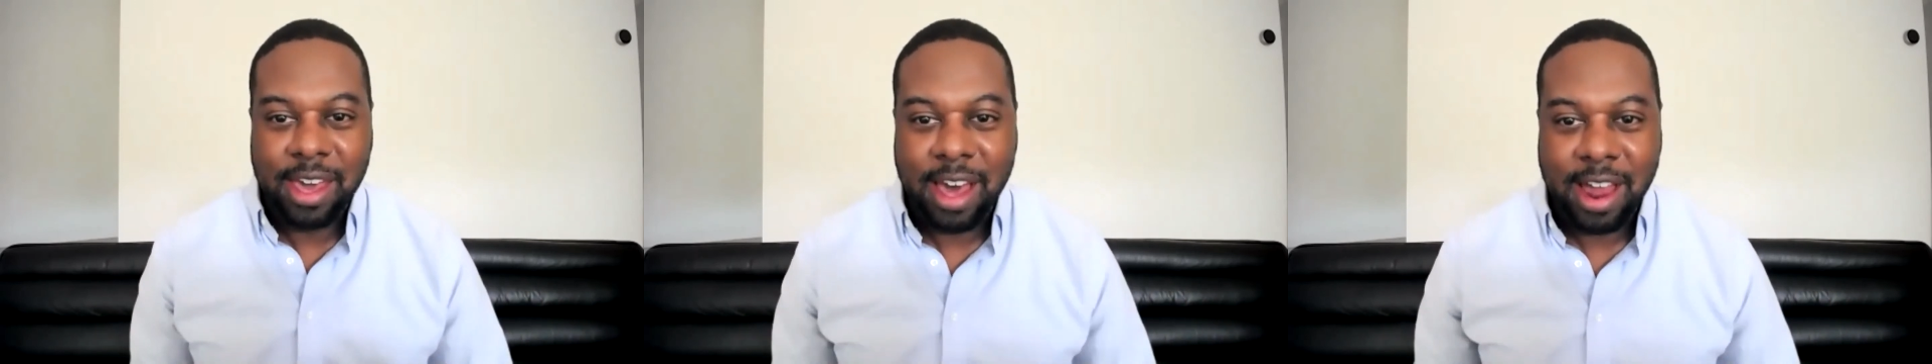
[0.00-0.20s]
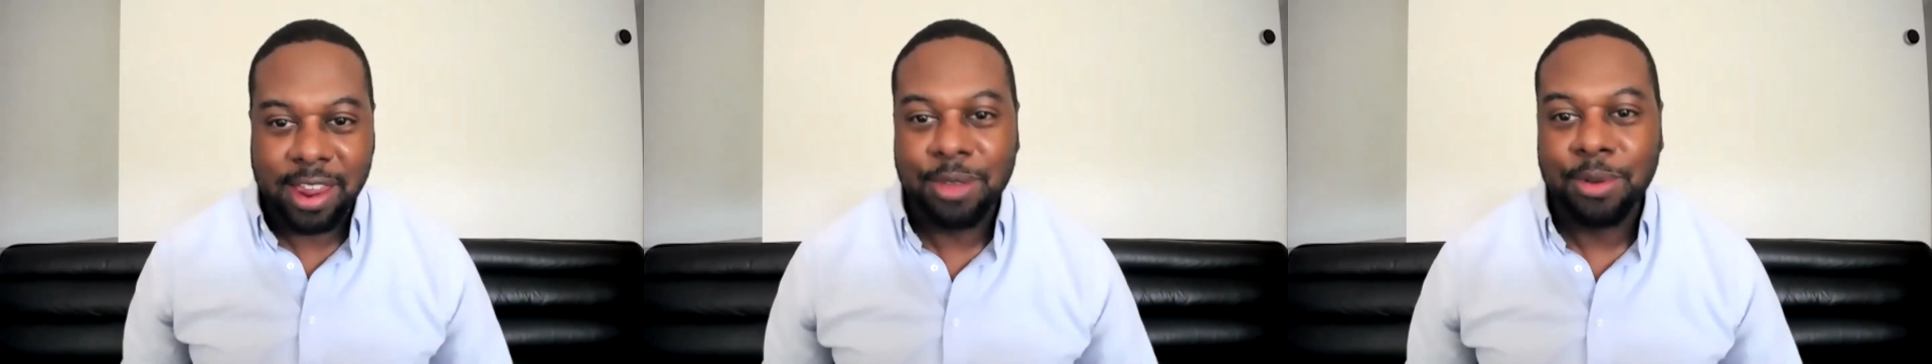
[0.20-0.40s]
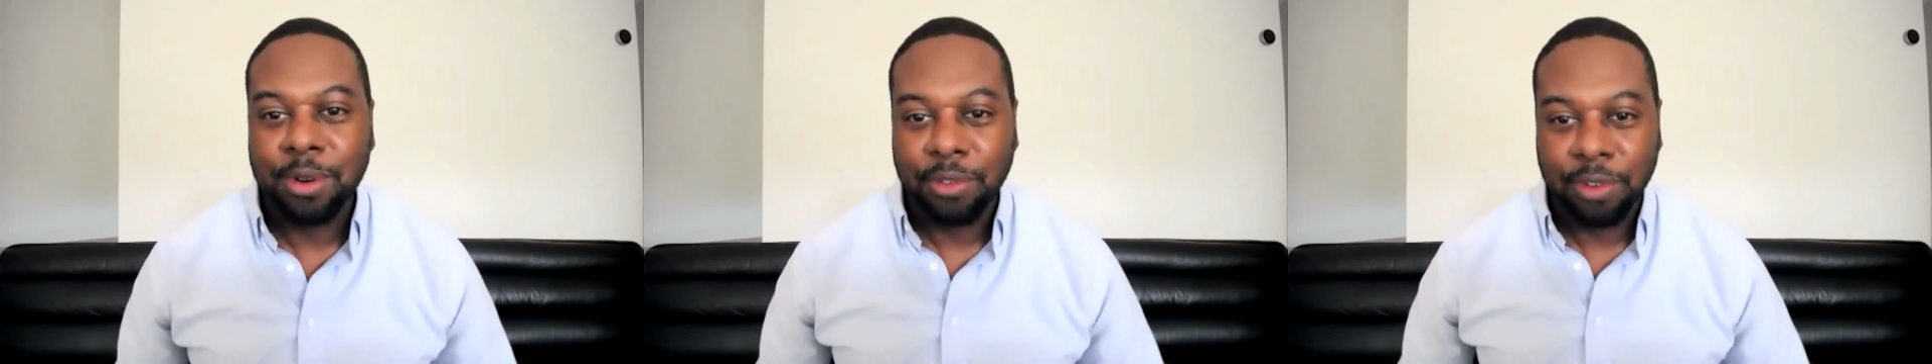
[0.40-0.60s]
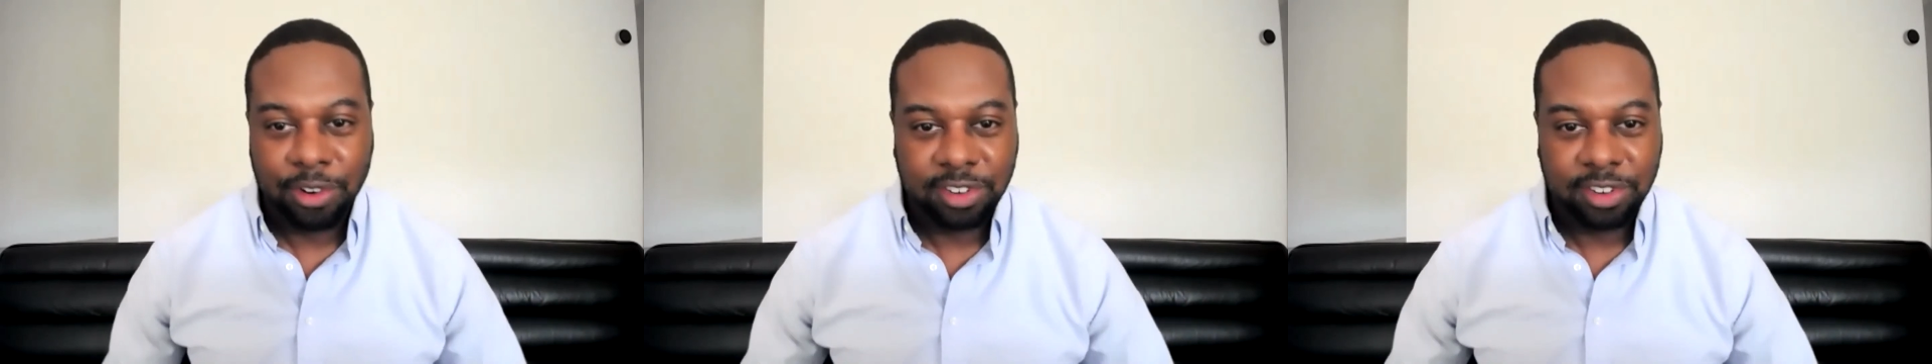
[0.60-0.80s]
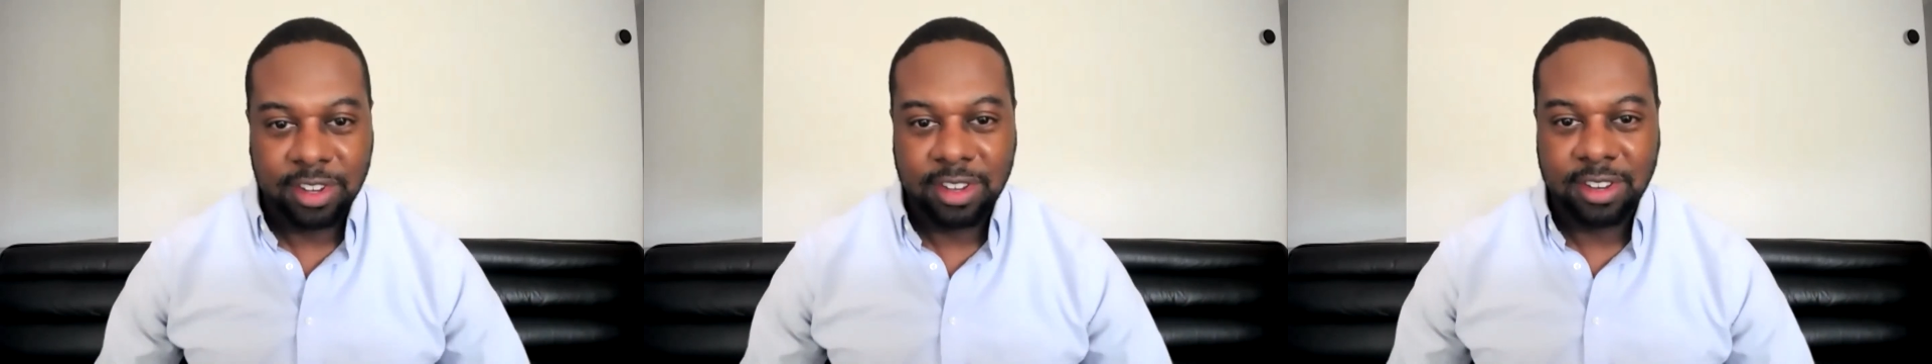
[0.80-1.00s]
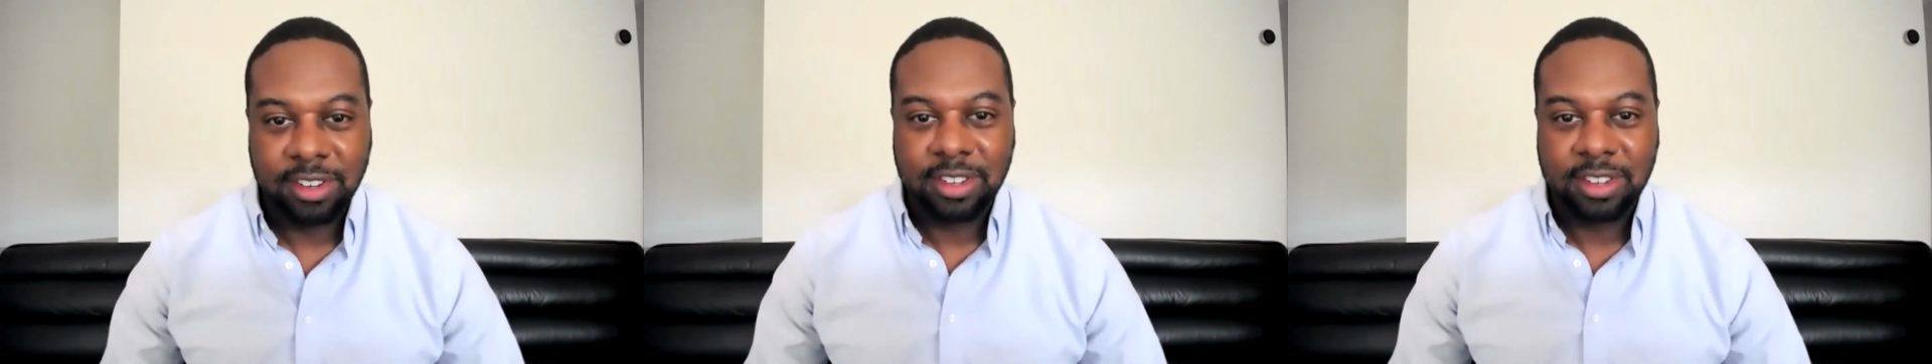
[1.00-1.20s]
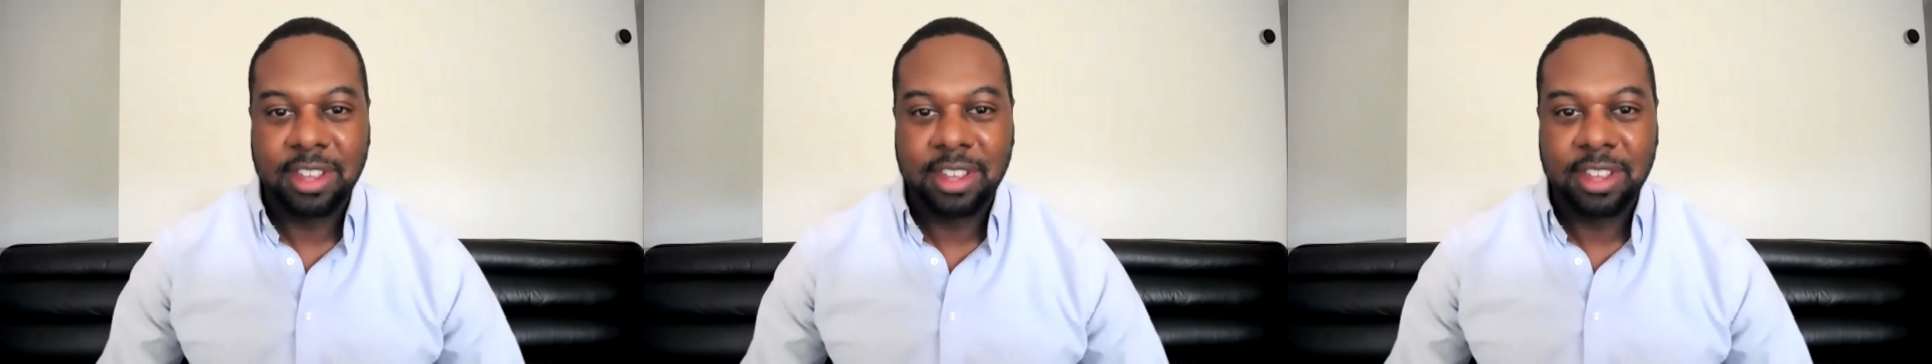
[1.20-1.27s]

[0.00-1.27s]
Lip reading: out of the universities,